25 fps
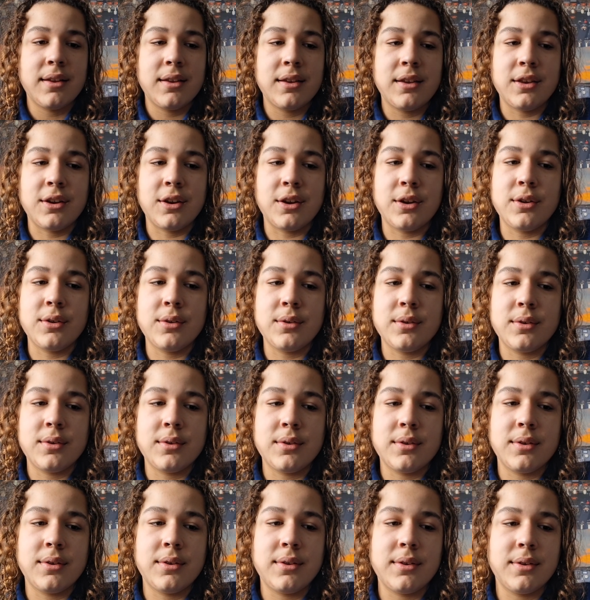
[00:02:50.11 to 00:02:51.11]
they
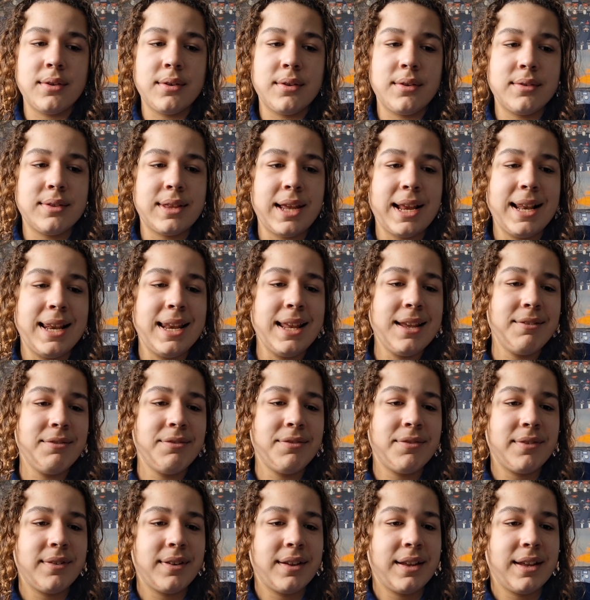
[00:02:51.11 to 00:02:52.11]

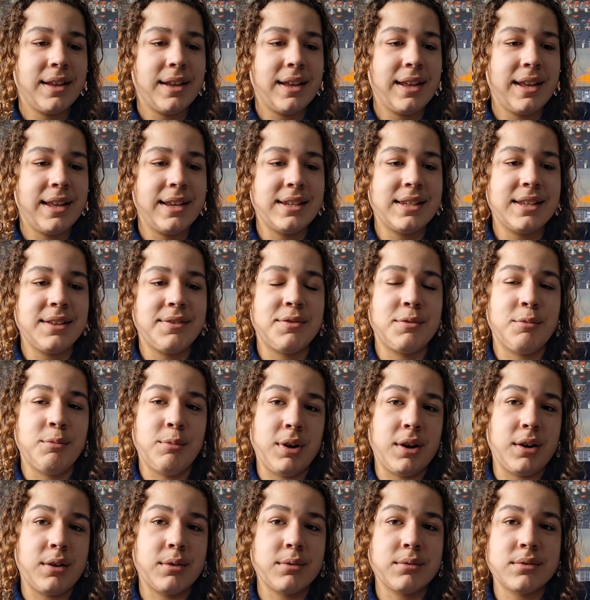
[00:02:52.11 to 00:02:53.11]
live in different
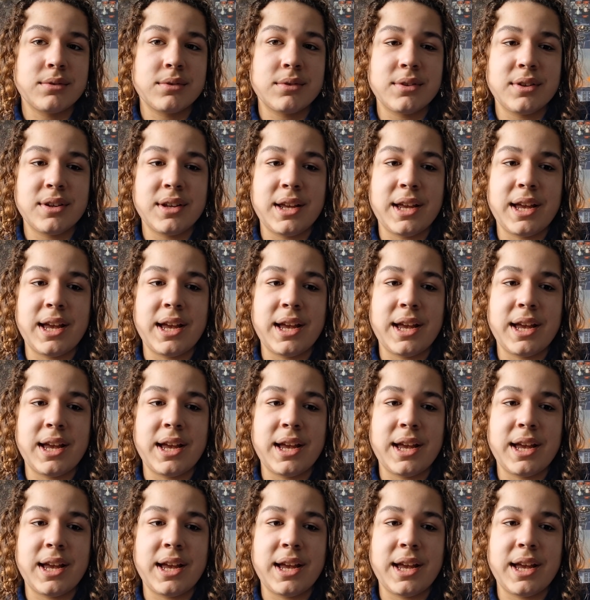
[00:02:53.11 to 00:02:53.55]
worlds,